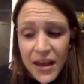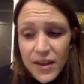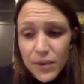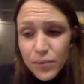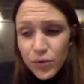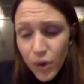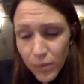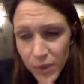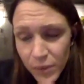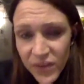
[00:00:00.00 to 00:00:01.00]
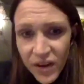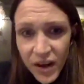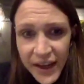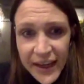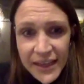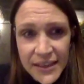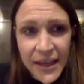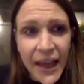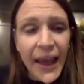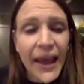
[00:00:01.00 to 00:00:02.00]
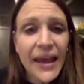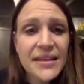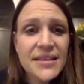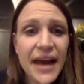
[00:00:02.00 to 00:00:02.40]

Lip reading: The problem with iron is